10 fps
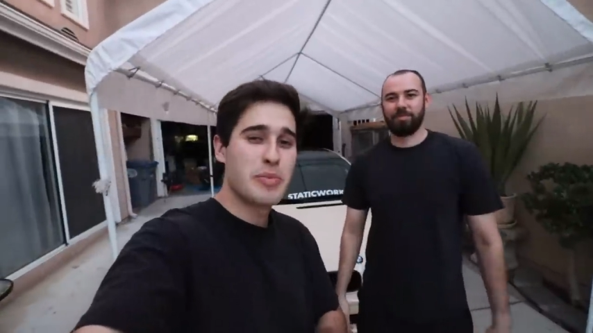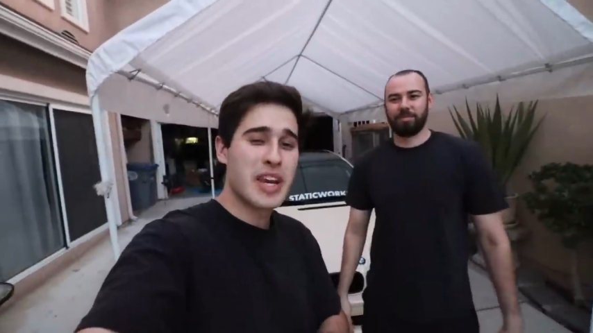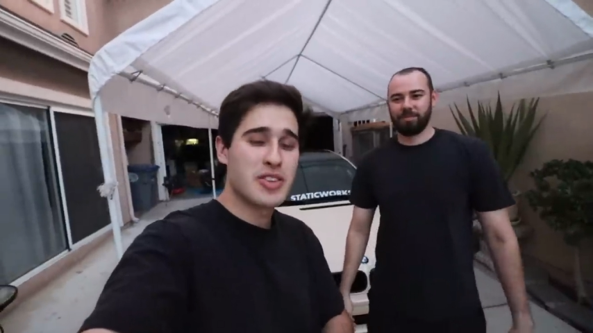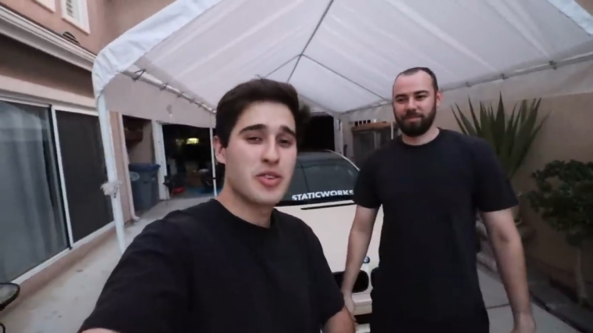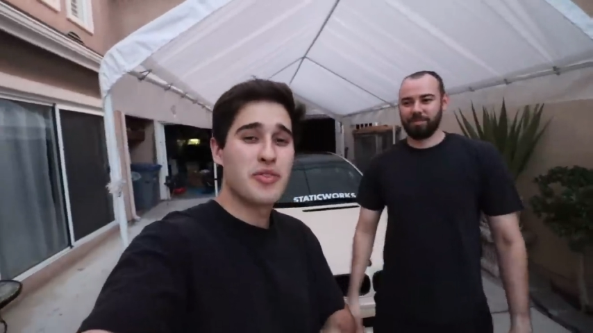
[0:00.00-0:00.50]

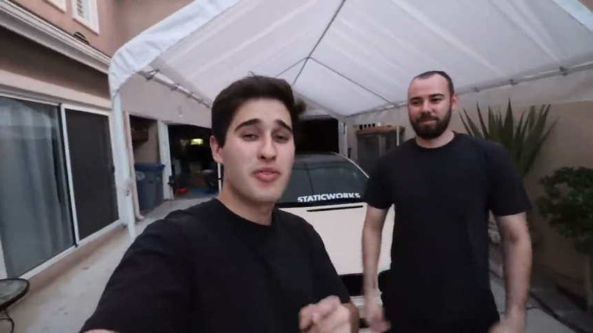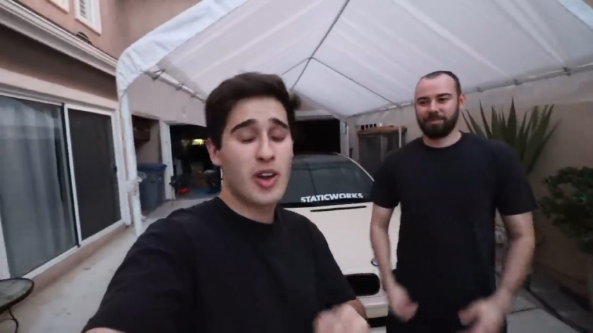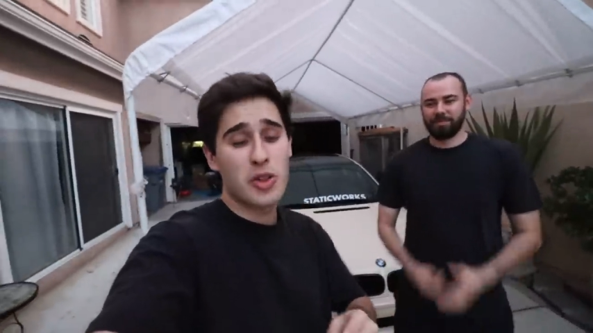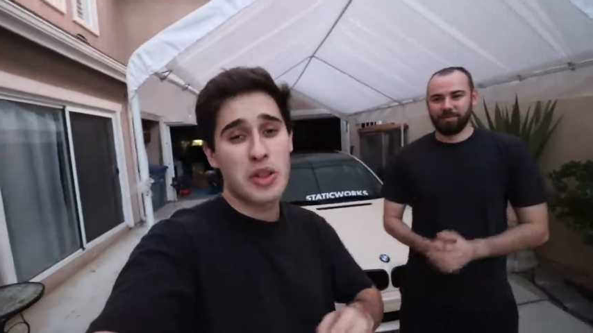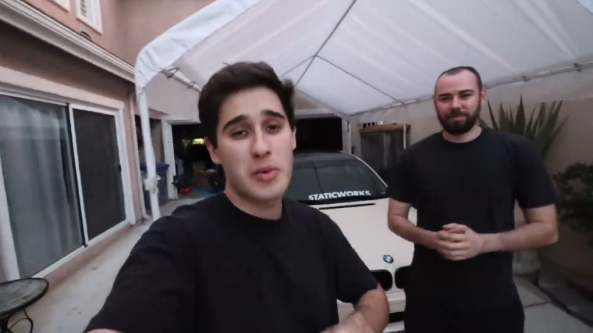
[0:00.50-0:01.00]
Speaker 1: Make sure to
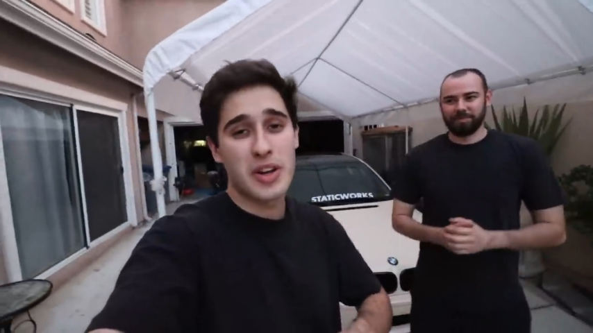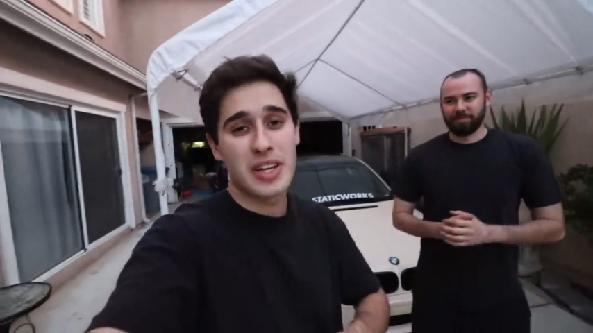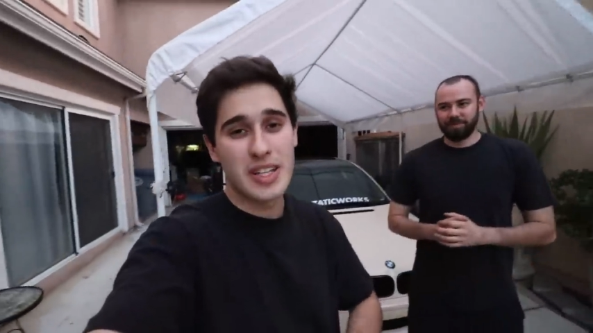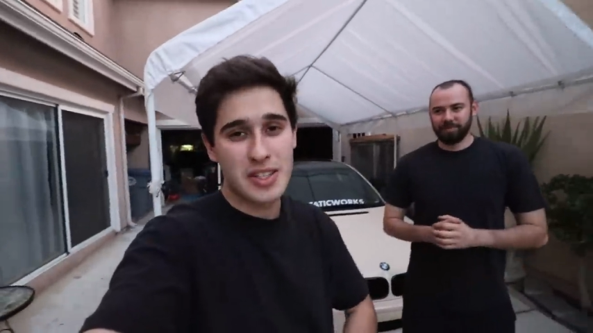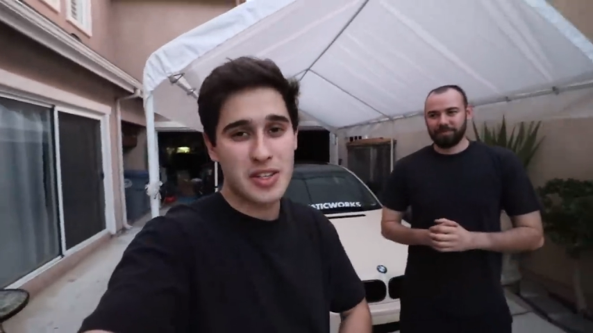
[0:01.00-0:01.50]
follow them on
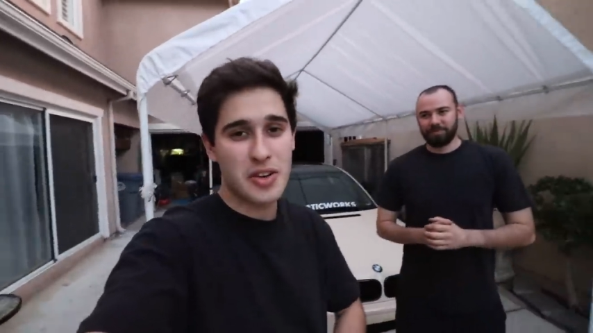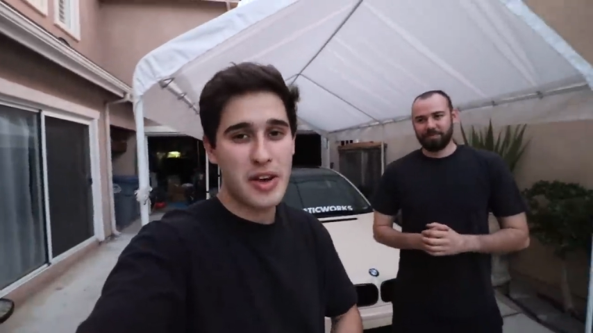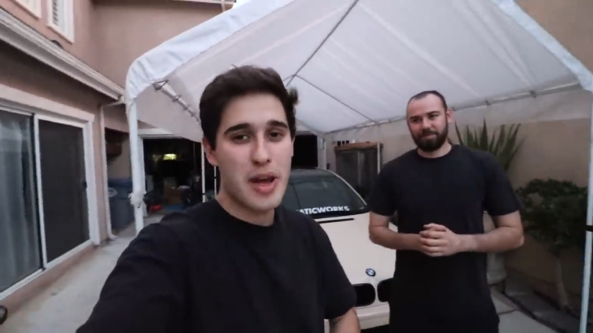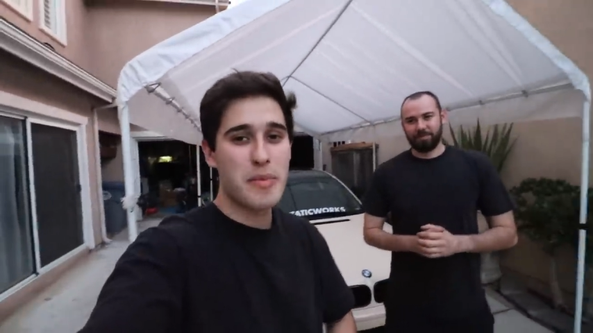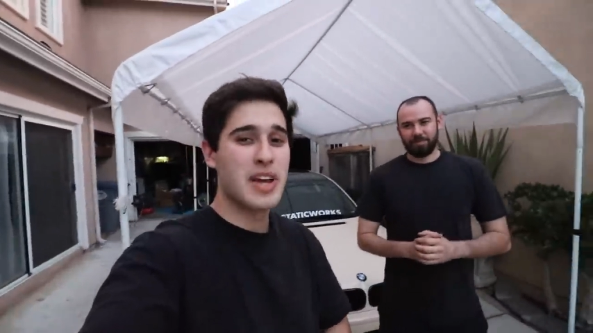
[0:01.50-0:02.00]

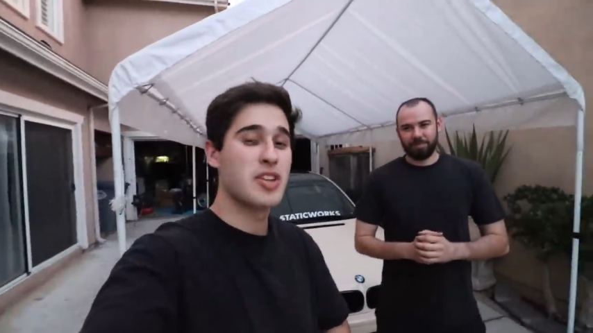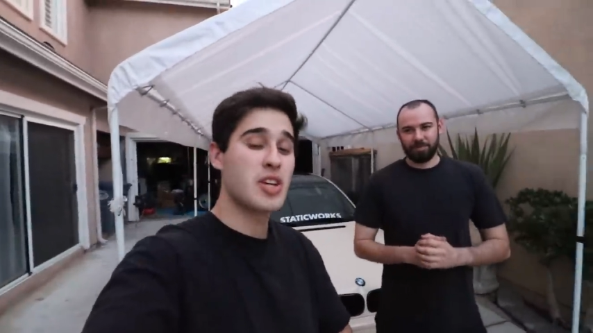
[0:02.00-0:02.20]
Instagram and